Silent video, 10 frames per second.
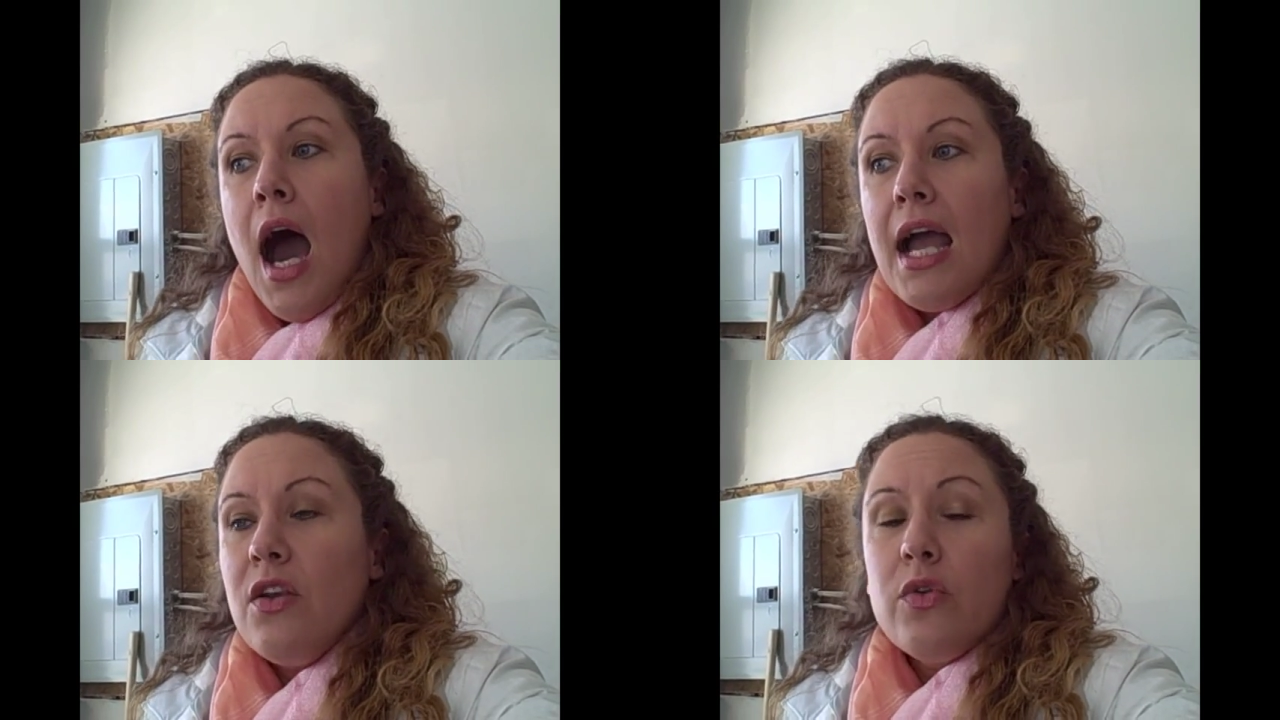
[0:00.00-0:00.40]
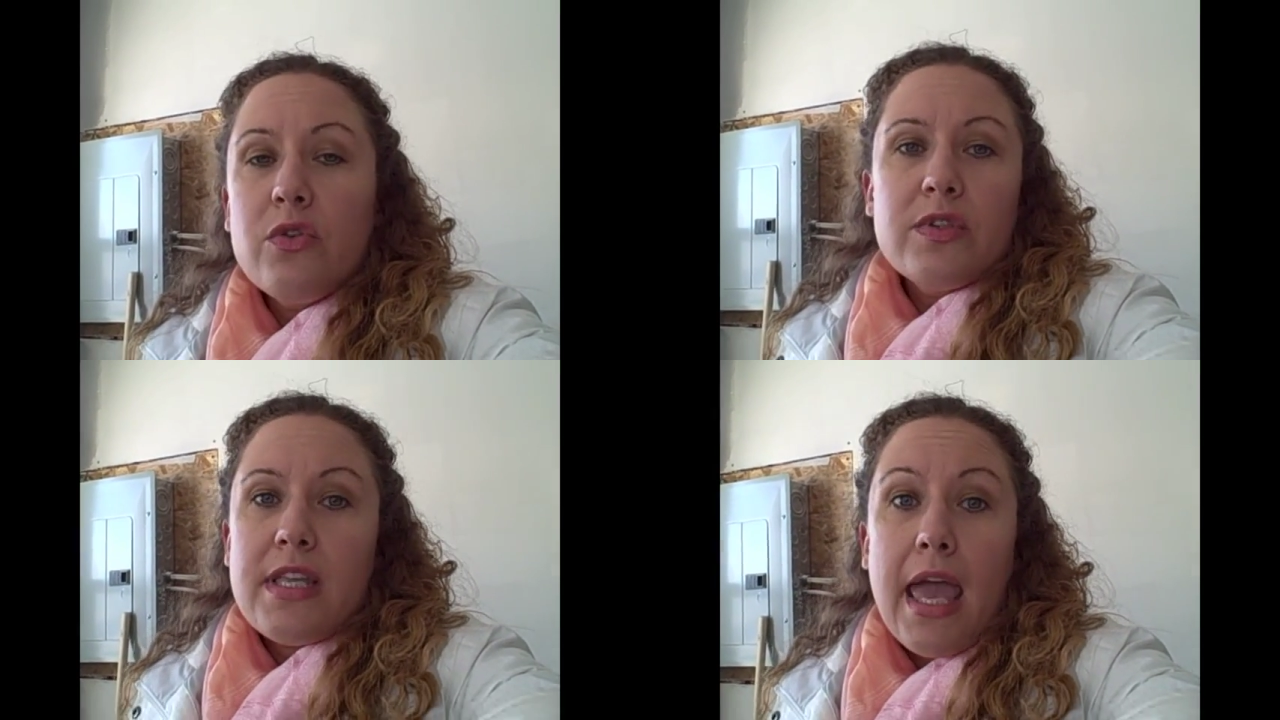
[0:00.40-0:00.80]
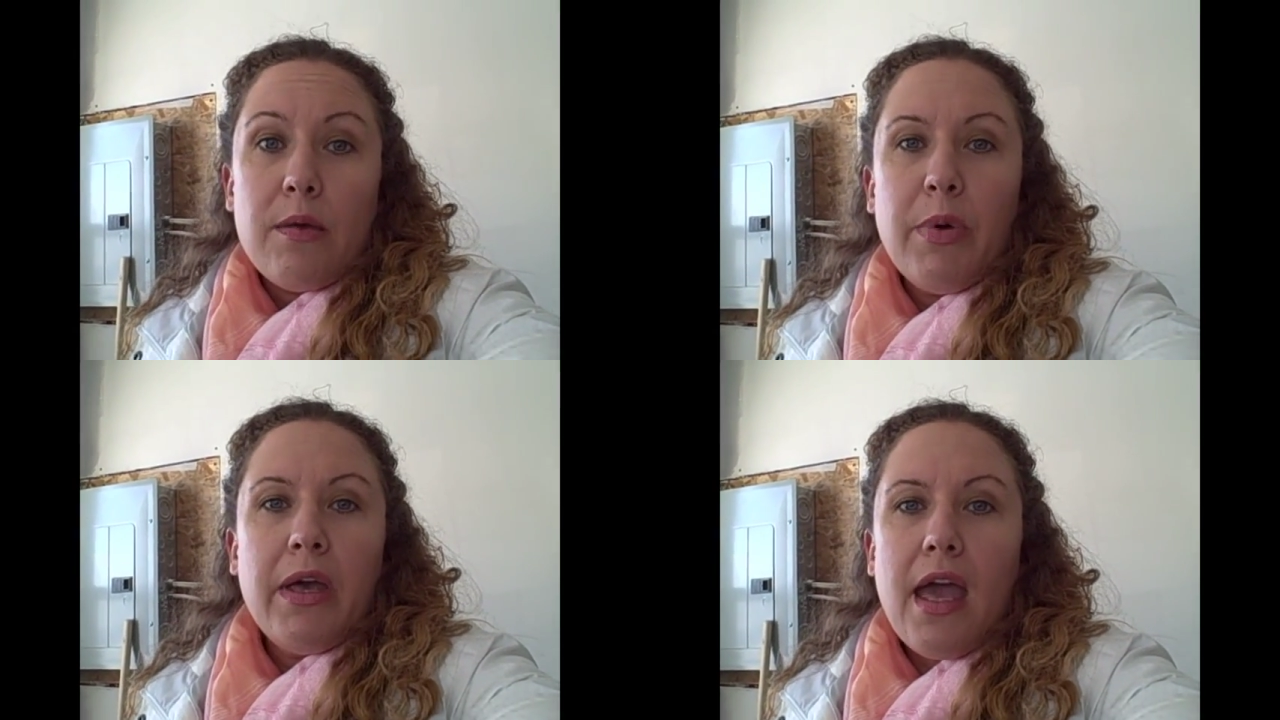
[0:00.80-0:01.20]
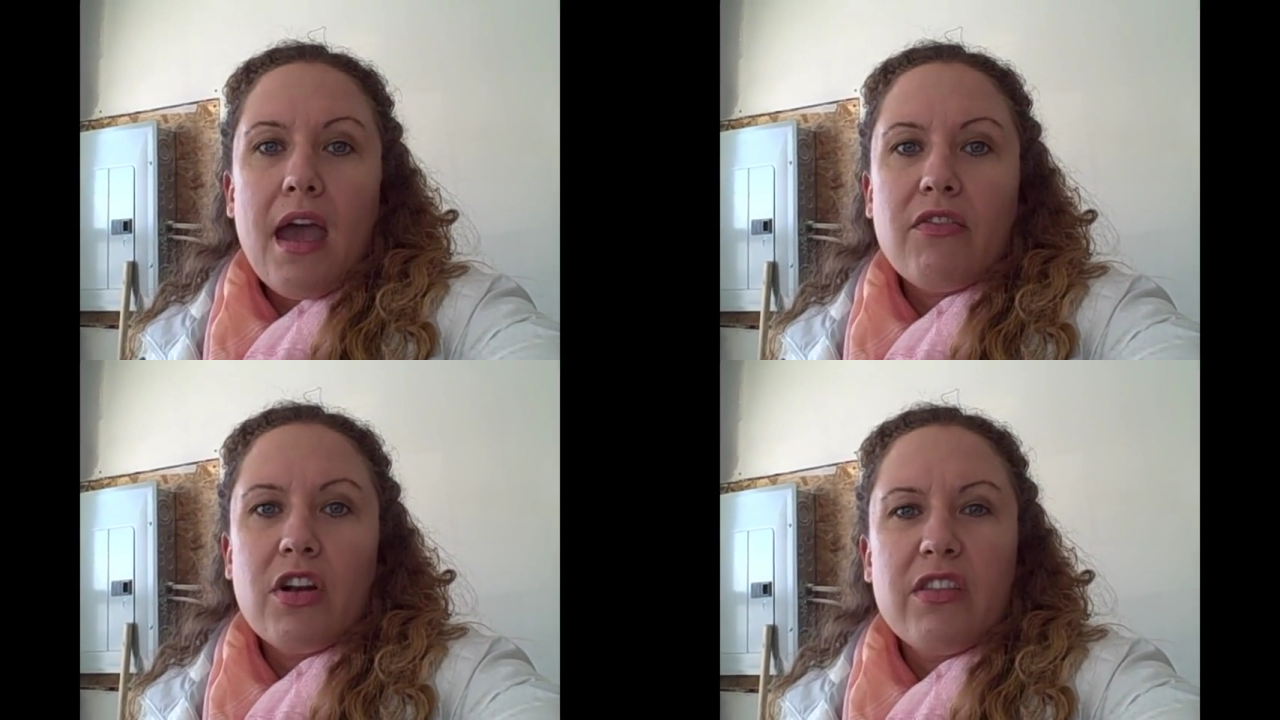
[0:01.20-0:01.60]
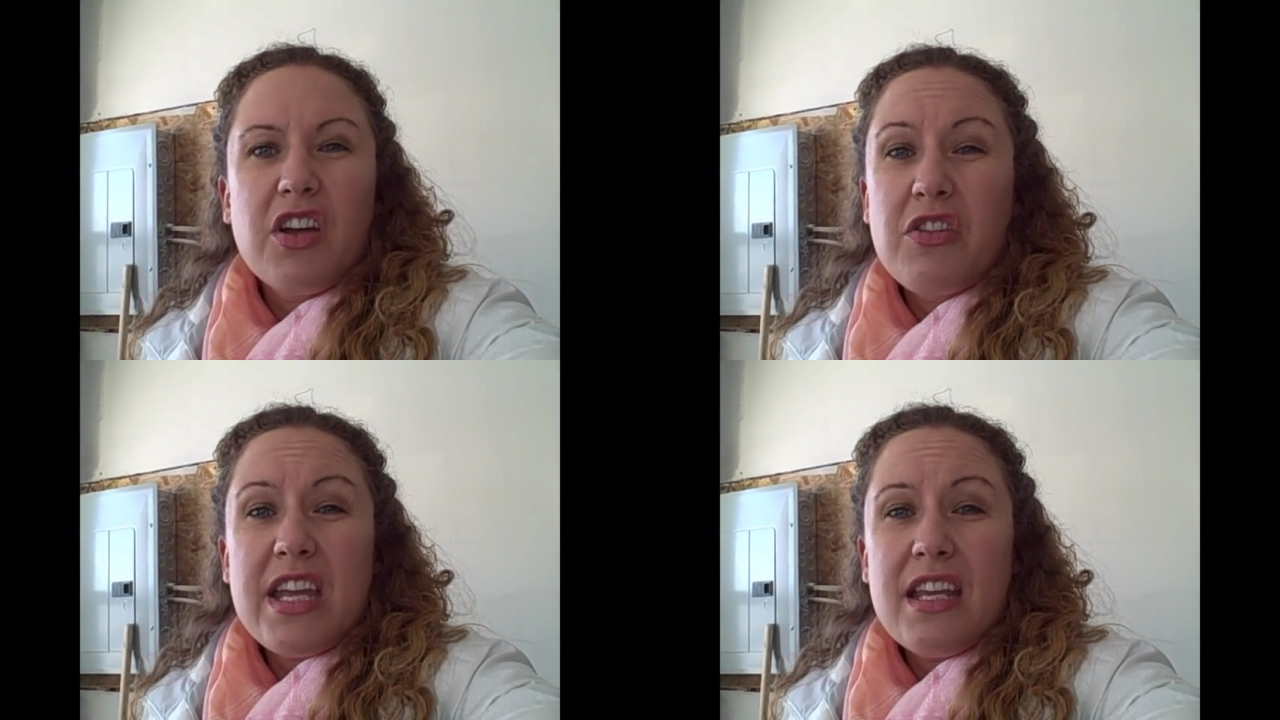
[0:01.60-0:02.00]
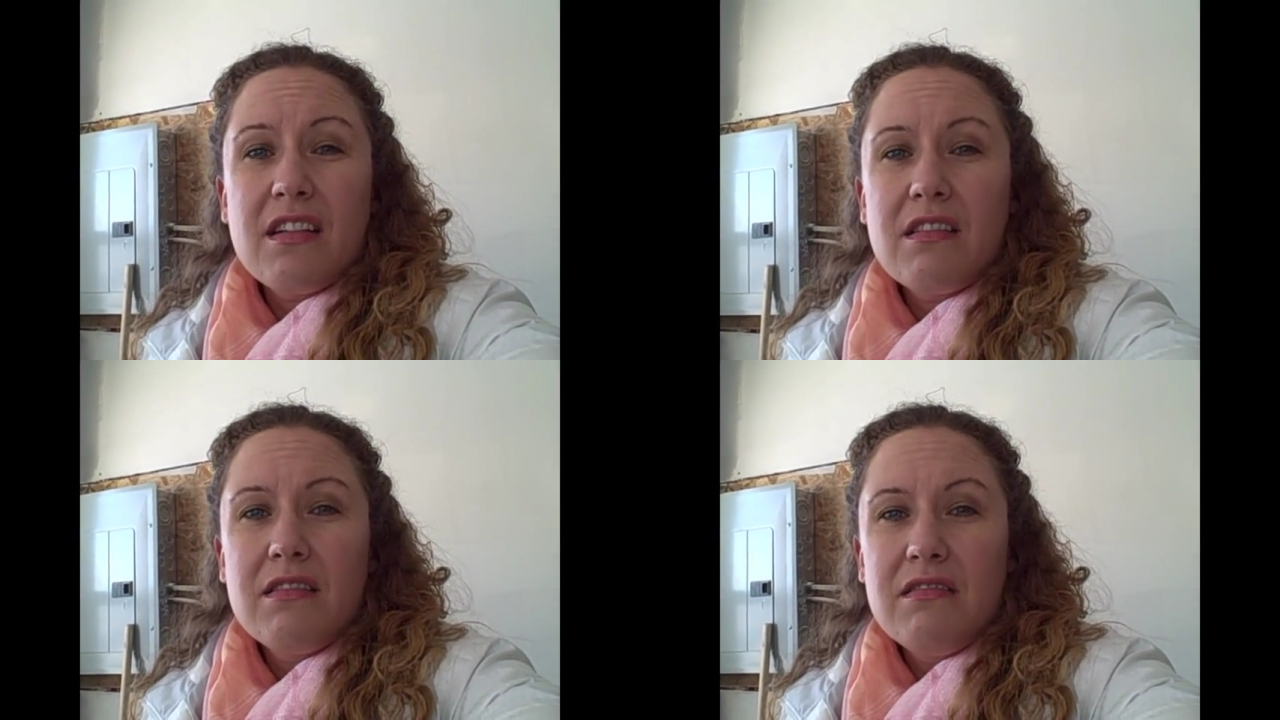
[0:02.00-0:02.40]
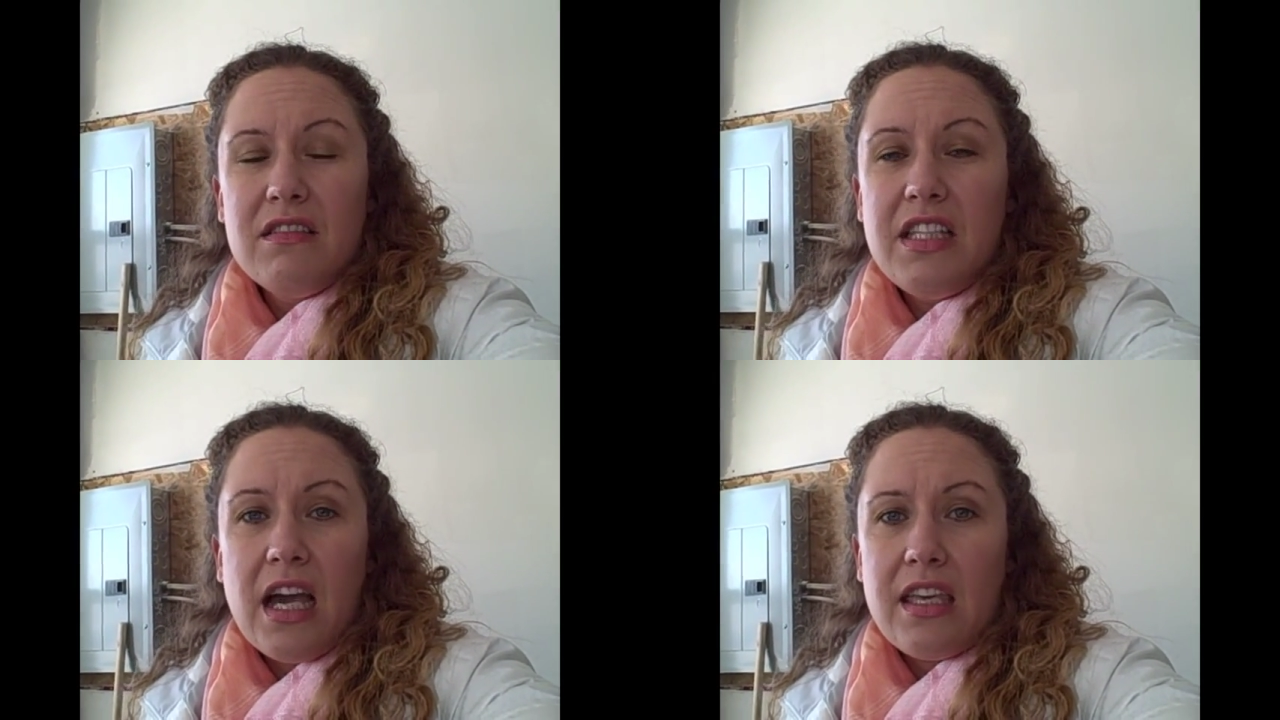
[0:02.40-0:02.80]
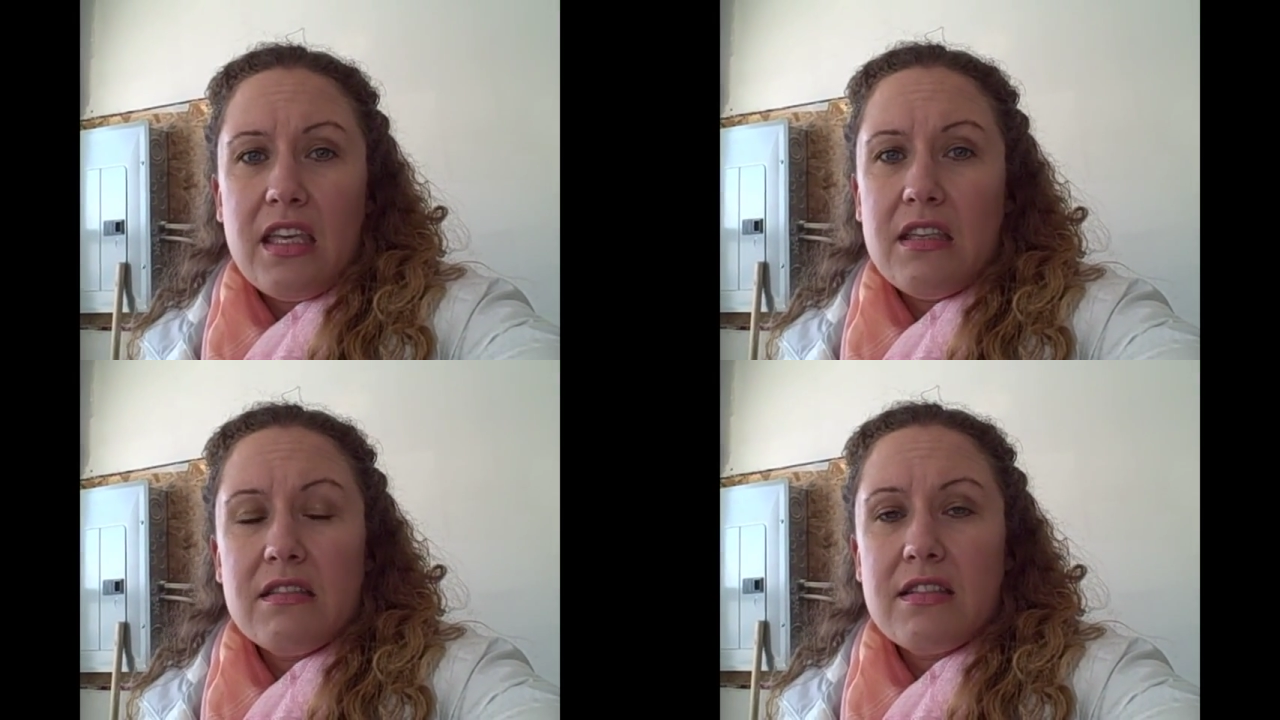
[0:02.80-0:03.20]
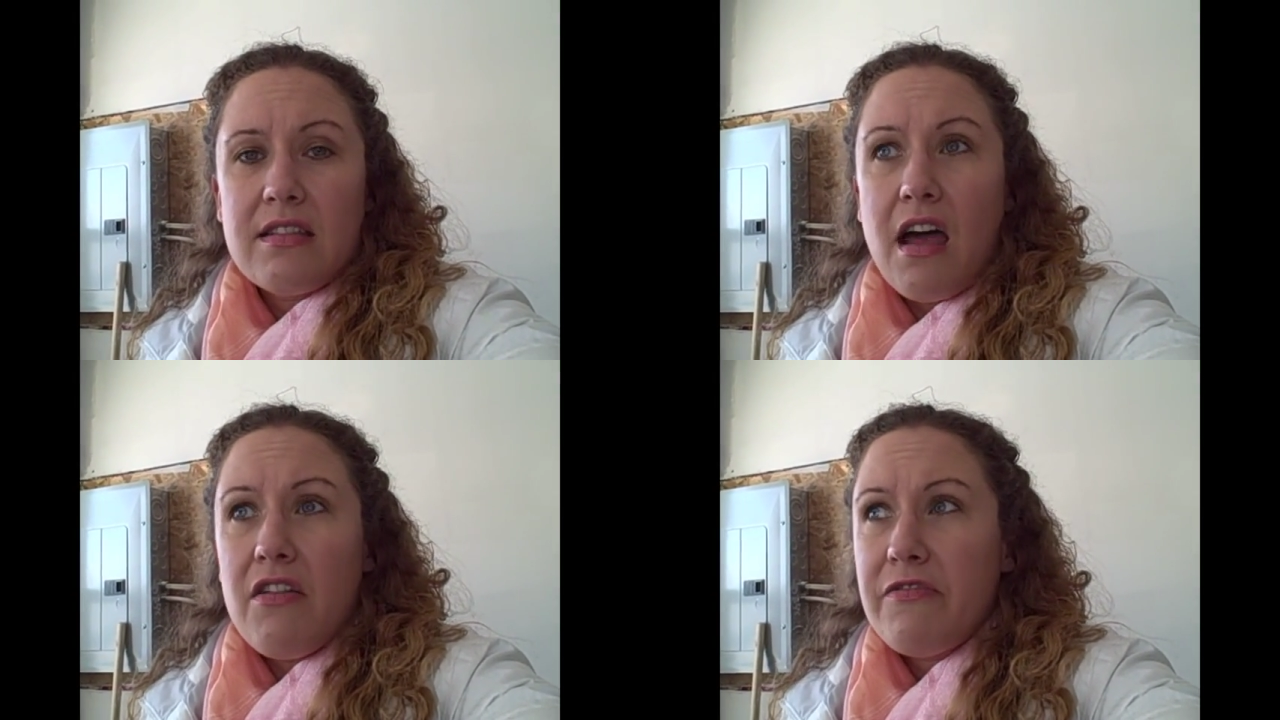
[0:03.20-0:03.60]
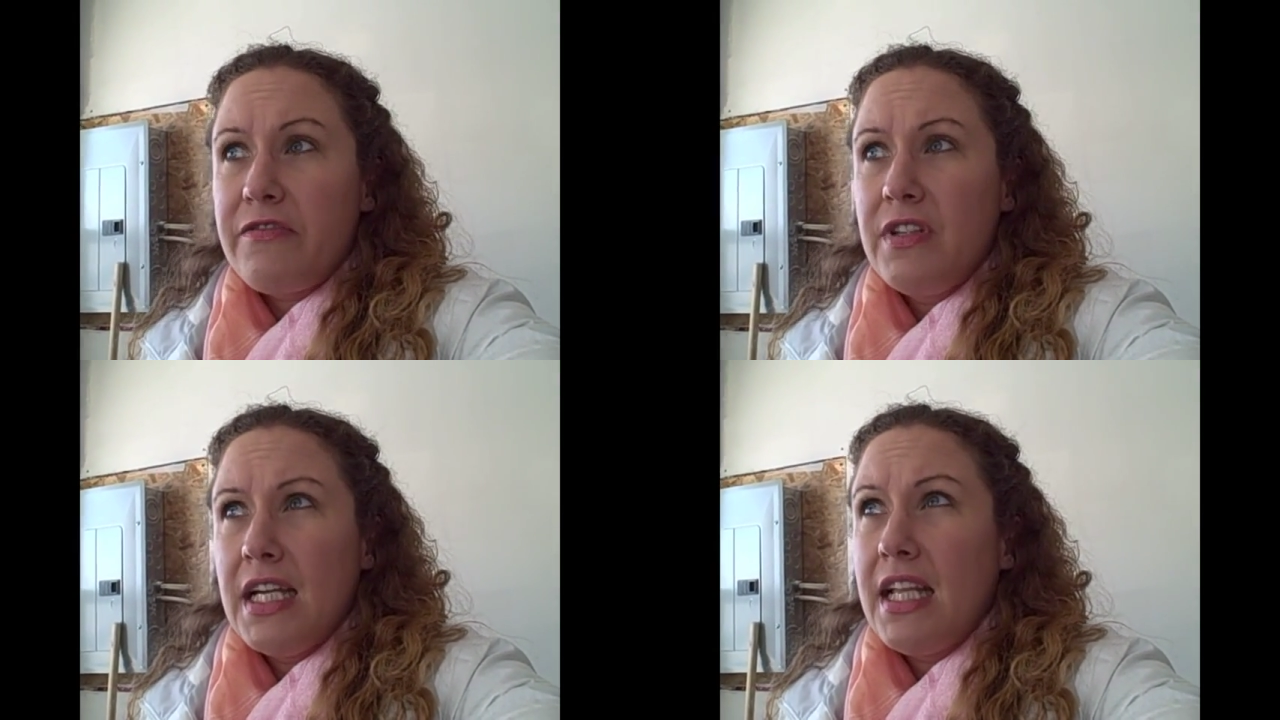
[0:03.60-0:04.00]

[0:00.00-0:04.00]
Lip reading: I don't use tape ever. The green yucky stuff,